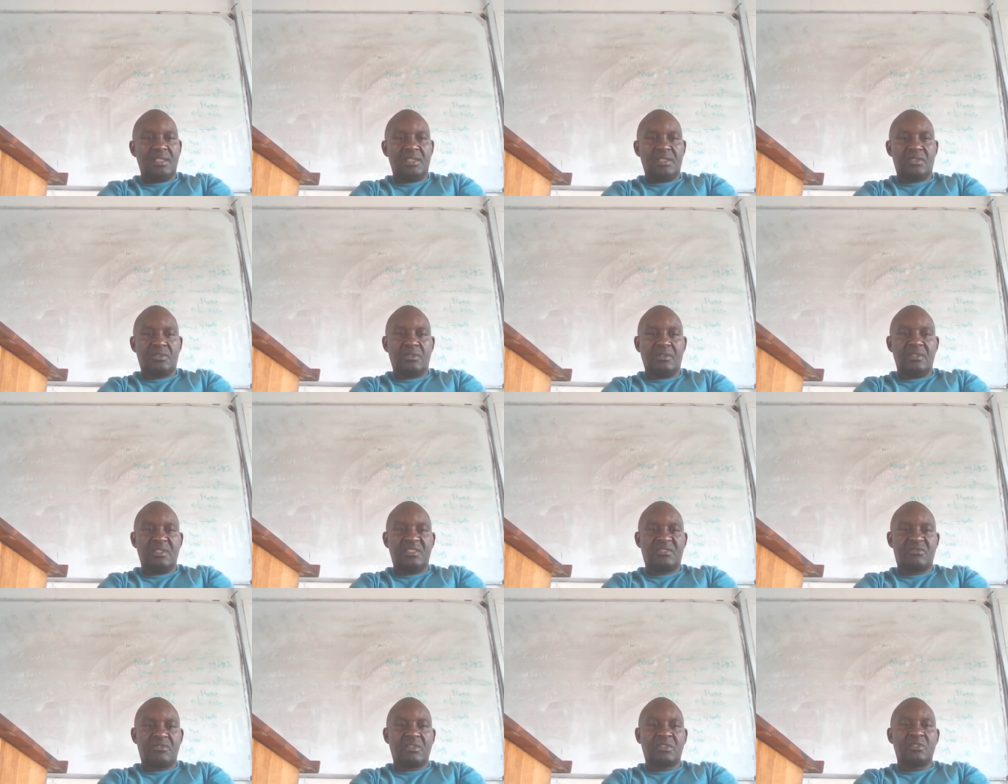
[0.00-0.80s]
So the
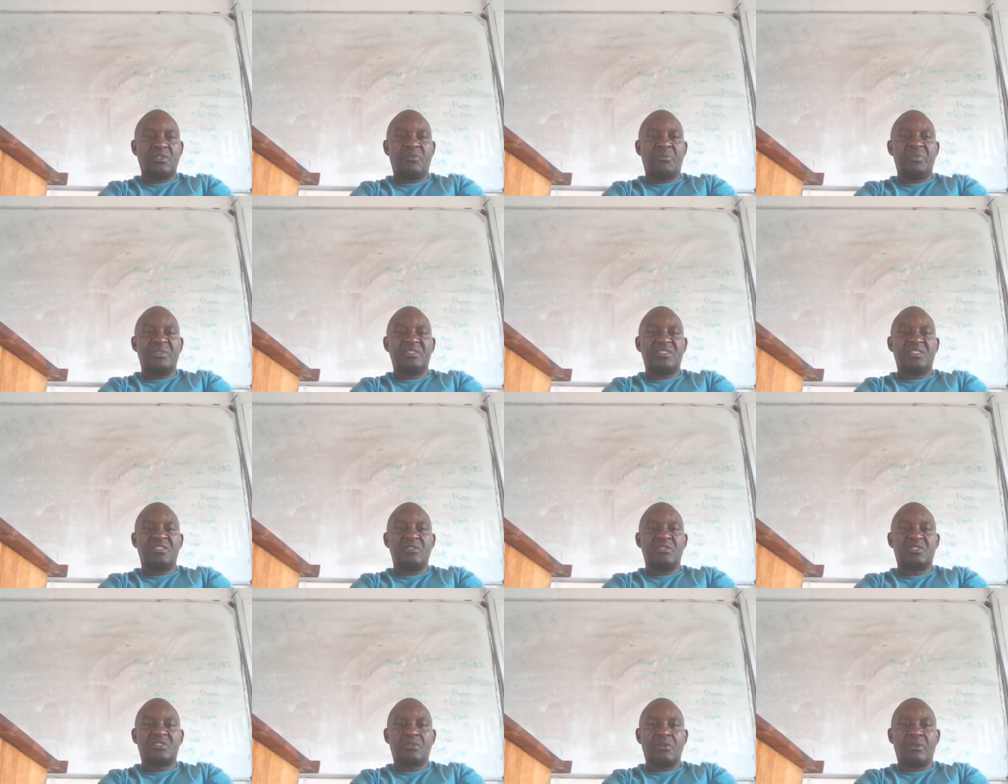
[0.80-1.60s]
structure of a business
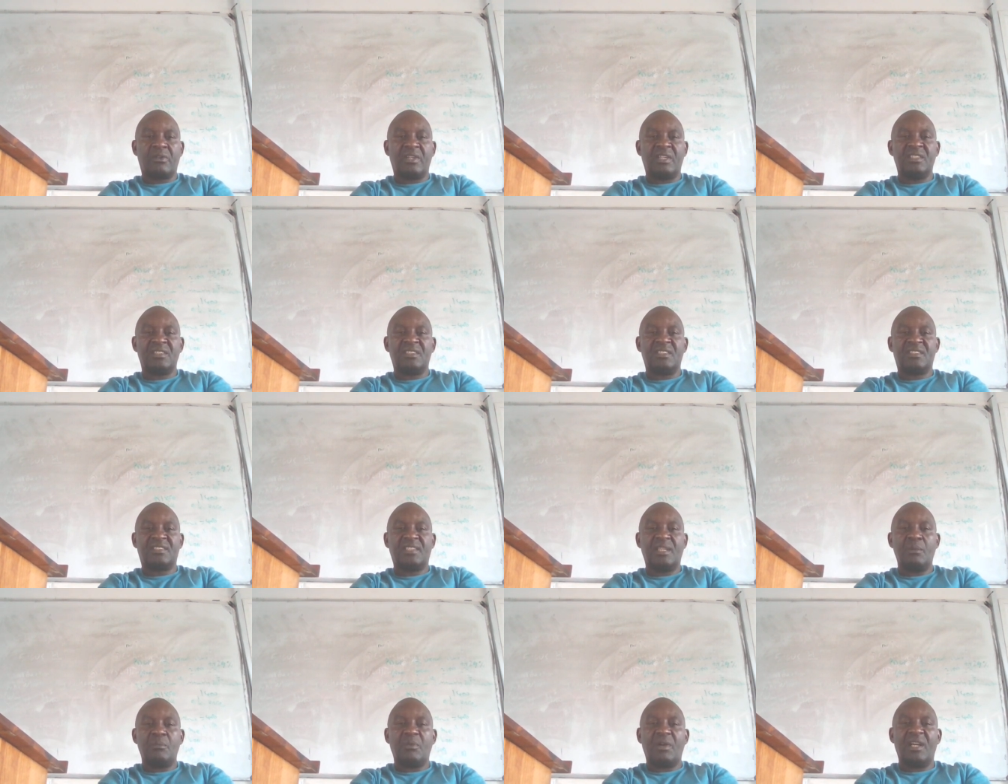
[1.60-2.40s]
news story is the
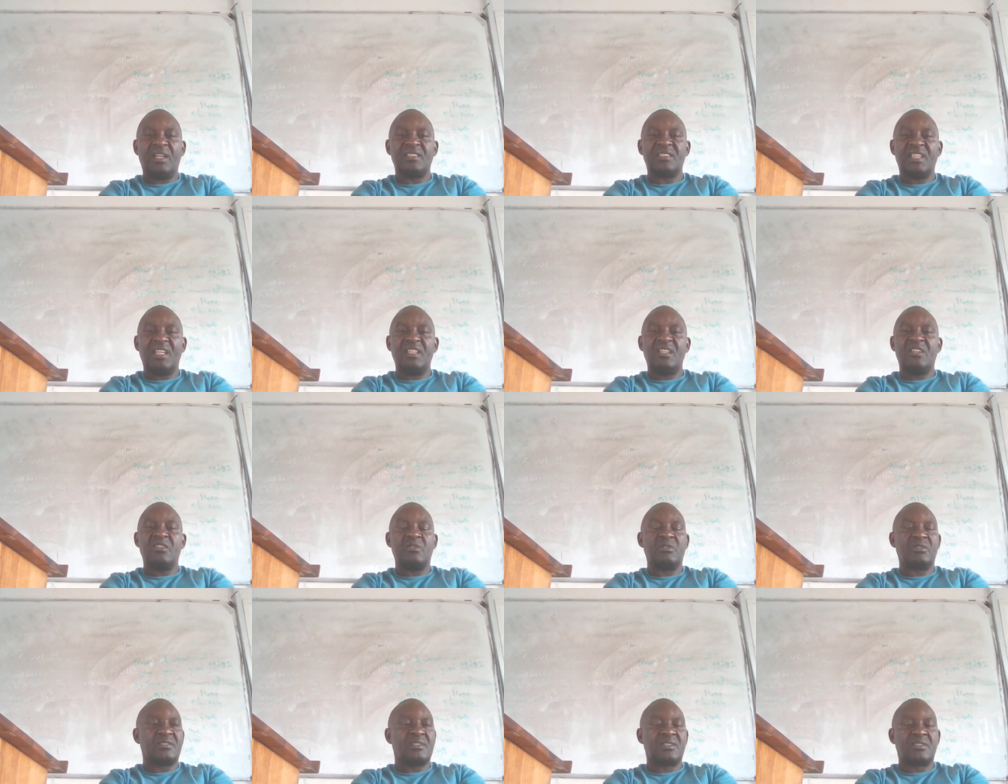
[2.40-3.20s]
same as any
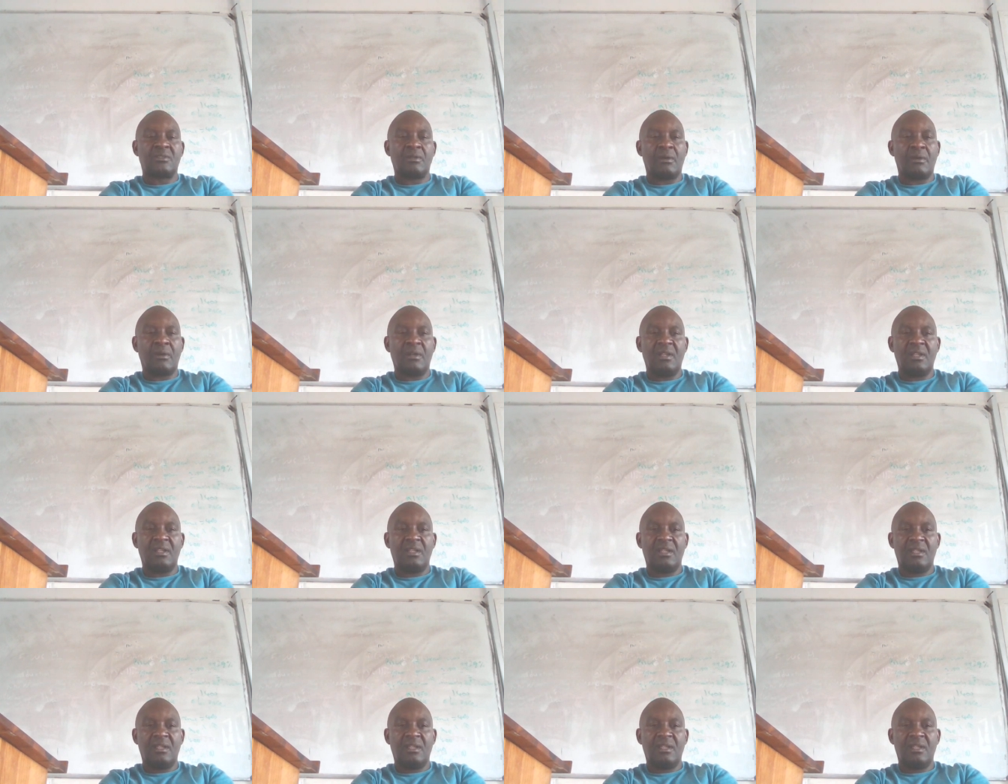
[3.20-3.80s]
news story.